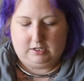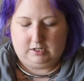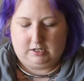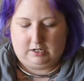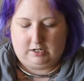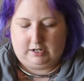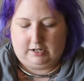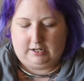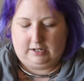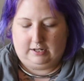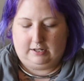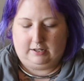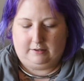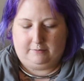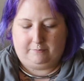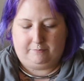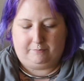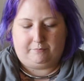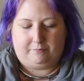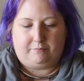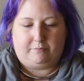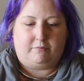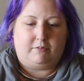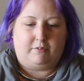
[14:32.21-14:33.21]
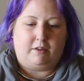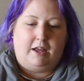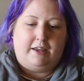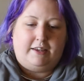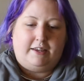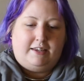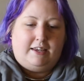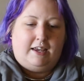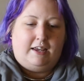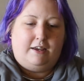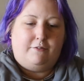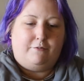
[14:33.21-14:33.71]
I
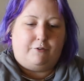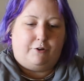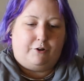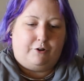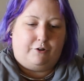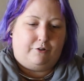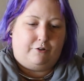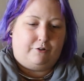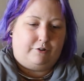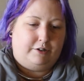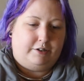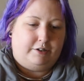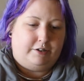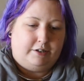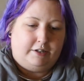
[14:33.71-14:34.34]
gave her,